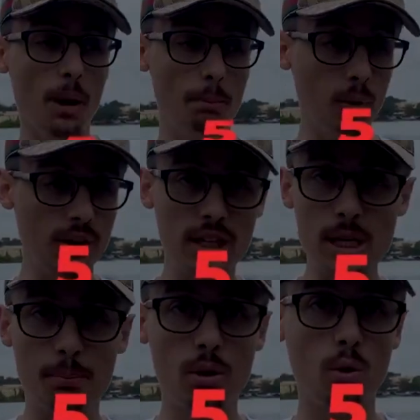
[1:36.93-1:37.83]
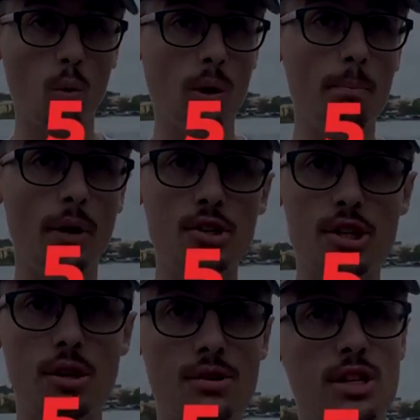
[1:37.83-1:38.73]
a bookkeeper or a
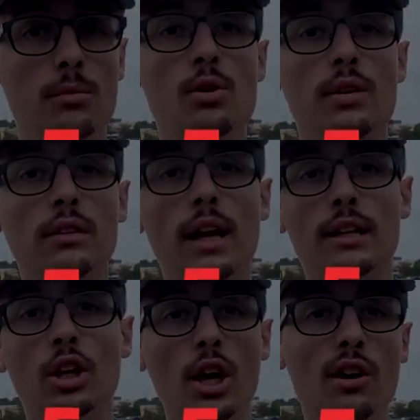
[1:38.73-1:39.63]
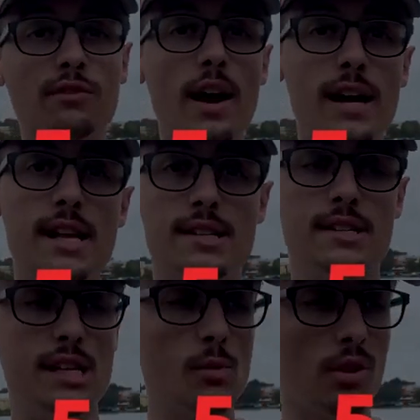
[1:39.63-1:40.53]
budgeter, someone who can like look at your
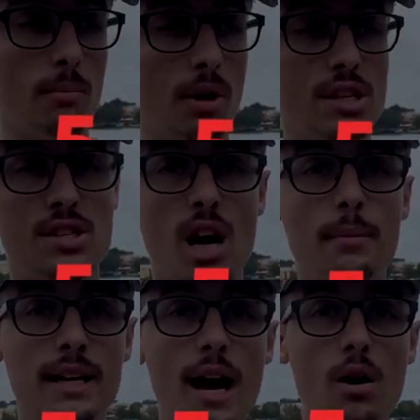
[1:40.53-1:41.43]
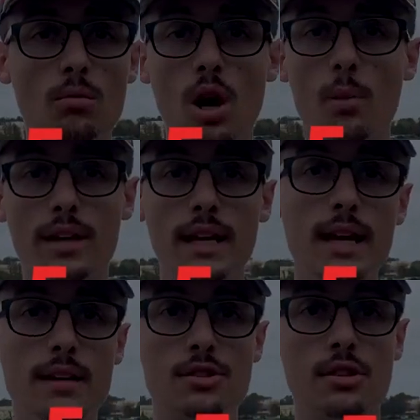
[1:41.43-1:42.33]
finances, see where the money's coming out, going
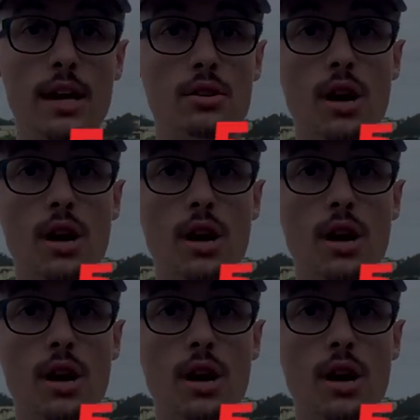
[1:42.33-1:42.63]
in, so that